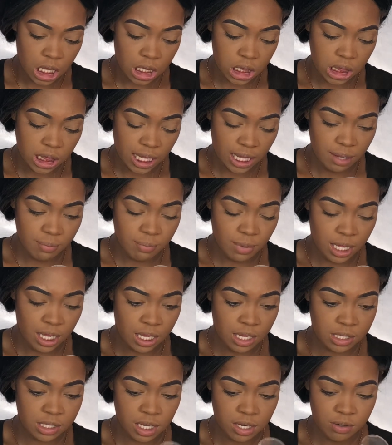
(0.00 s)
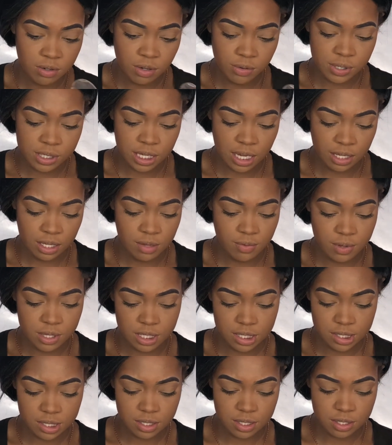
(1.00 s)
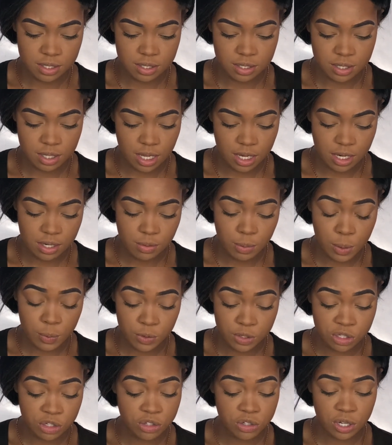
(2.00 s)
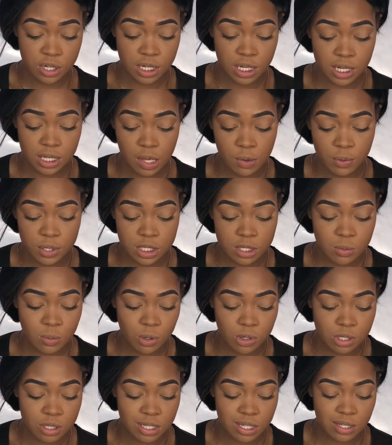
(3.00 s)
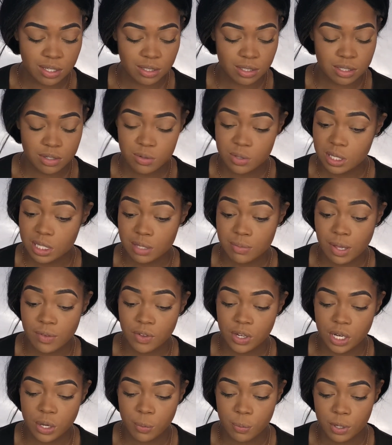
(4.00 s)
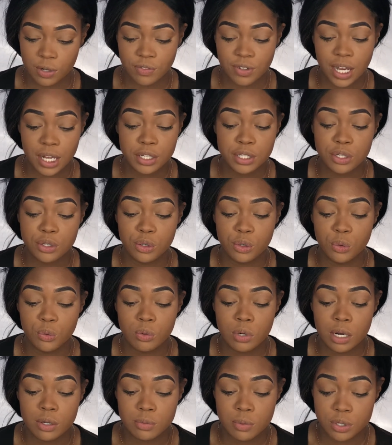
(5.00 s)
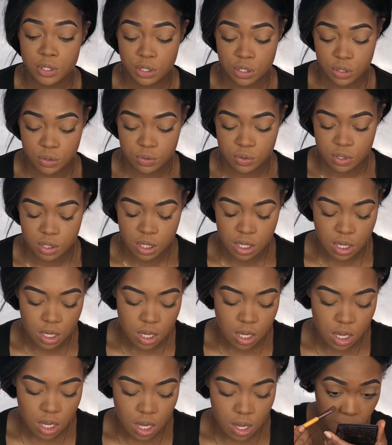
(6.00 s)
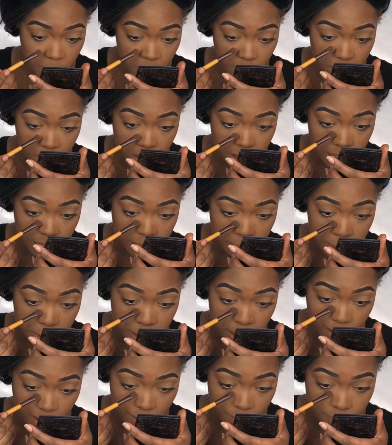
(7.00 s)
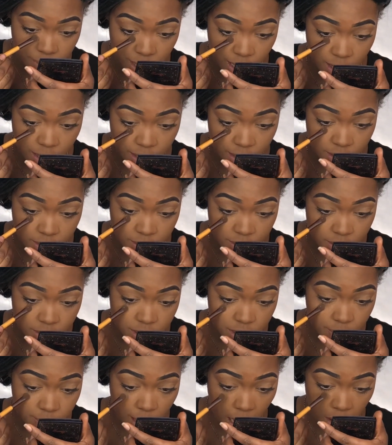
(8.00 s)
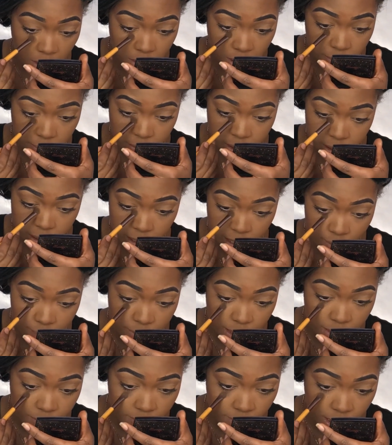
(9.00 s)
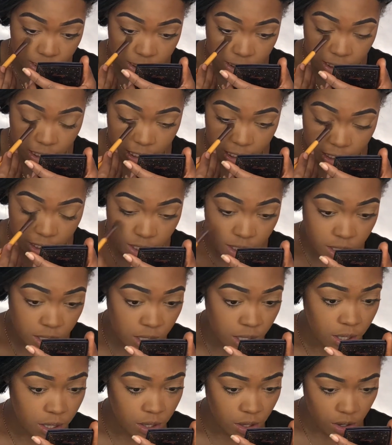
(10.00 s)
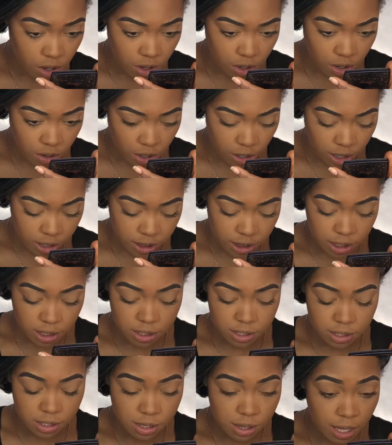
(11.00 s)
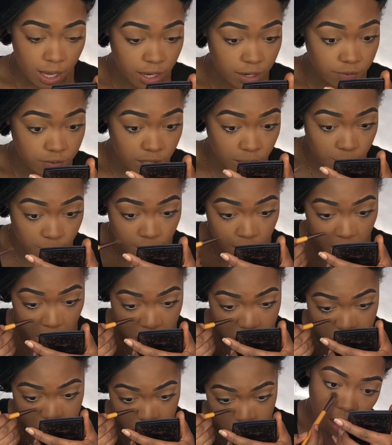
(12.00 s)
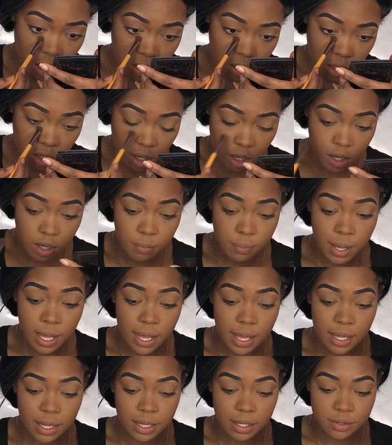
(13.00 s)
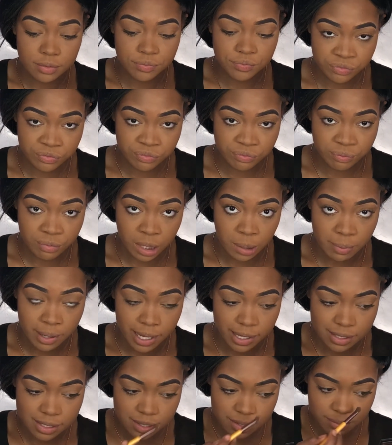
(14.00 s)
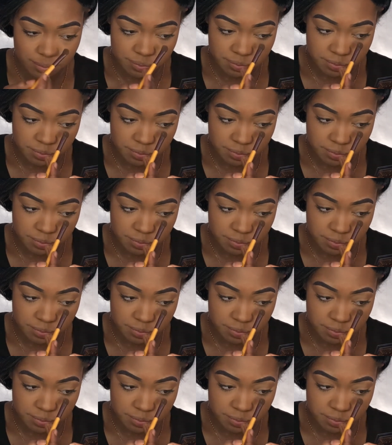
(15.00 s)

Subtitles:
light beige. I don't know exactly what this is. I didn't do my research on it because I wasn't supposed to use this in my video, but I forgot to do what I was supposed to use. I'm gonna dab that. It's a powder. I'm gonna dab that right there on the line of demarcation along my money bags,